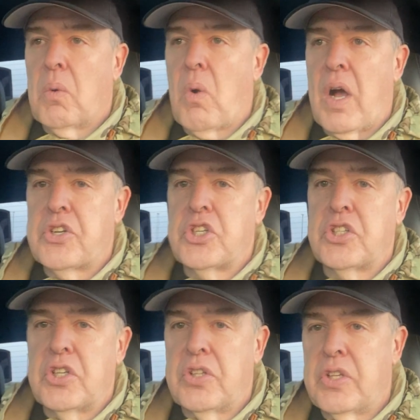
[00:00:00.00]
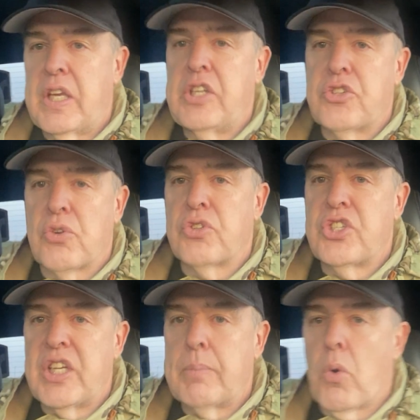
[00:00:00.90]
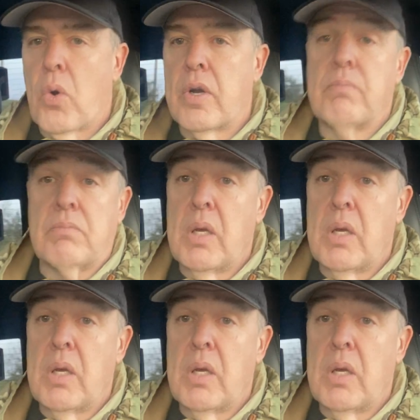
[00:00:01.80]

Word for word: Washington, the eastern seaboard.